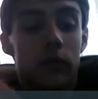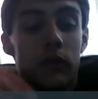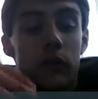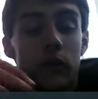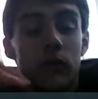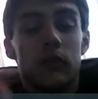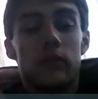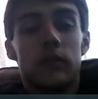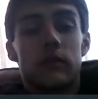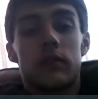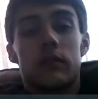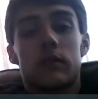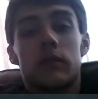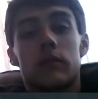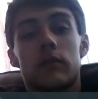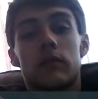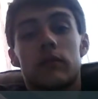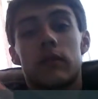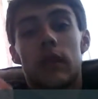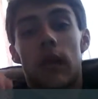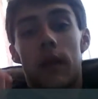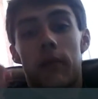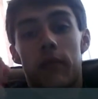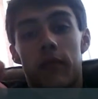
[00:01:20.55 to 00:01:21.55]
those
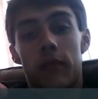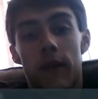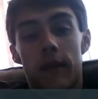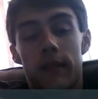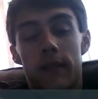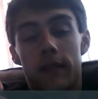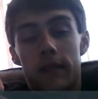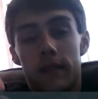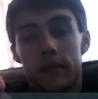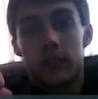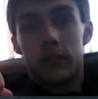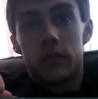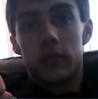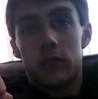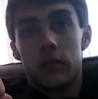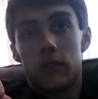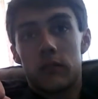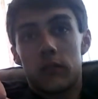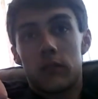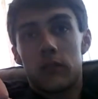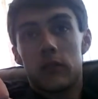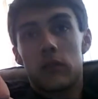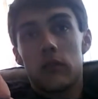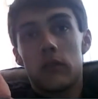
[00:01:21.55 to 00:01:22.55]
type of athletes
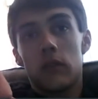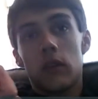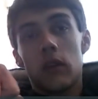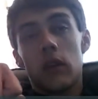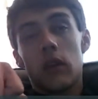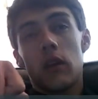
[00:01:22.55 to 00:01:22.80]
usually do.